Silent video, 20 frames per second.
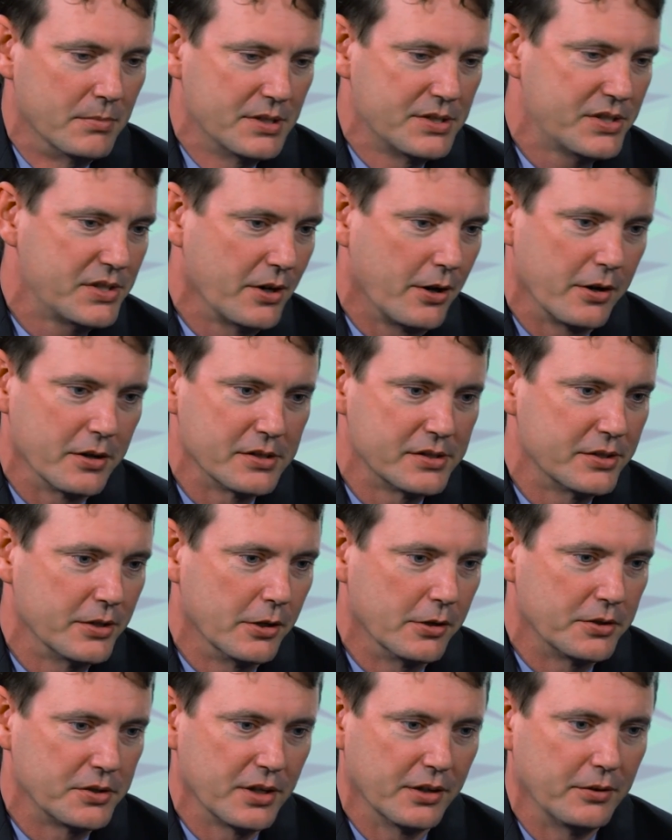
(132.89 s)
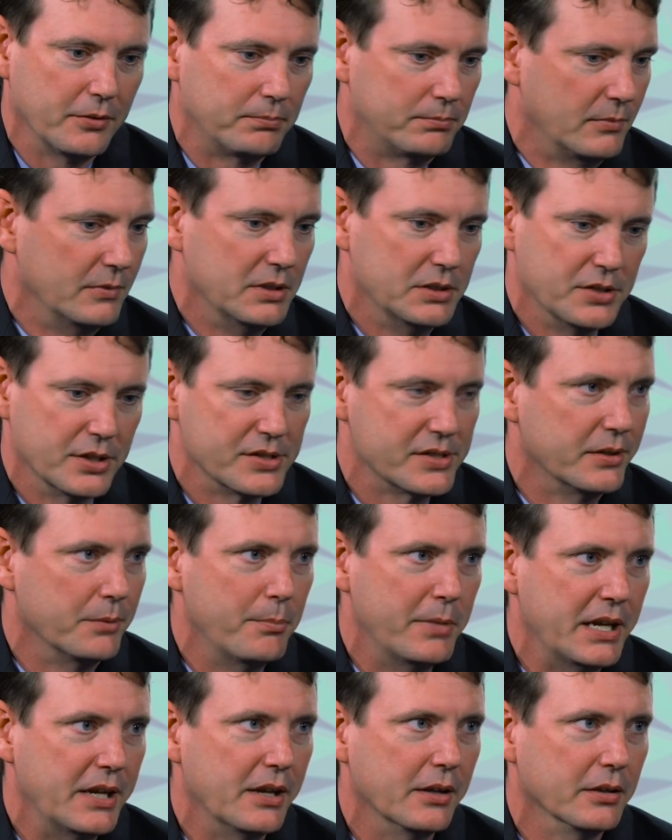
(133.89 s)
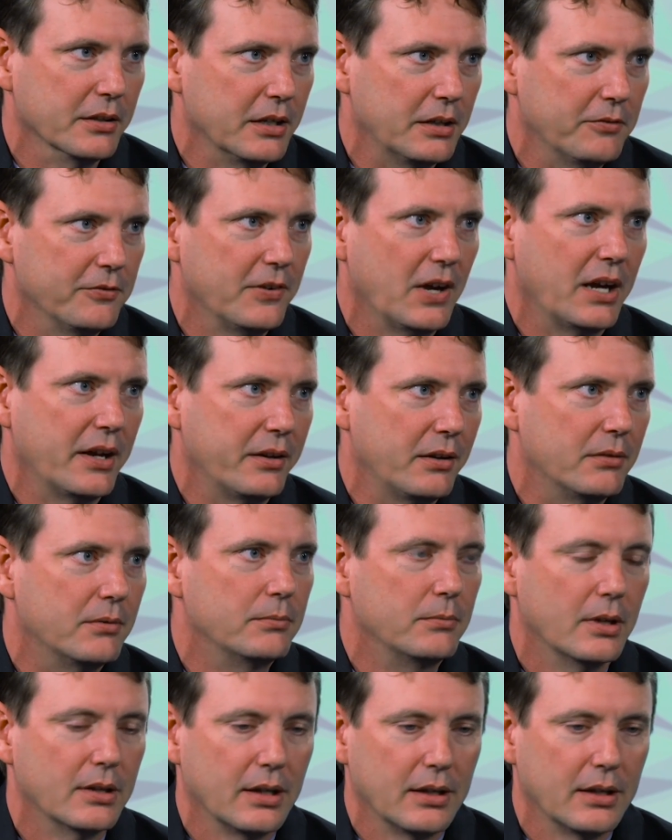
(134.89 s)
start a search, and just immediately find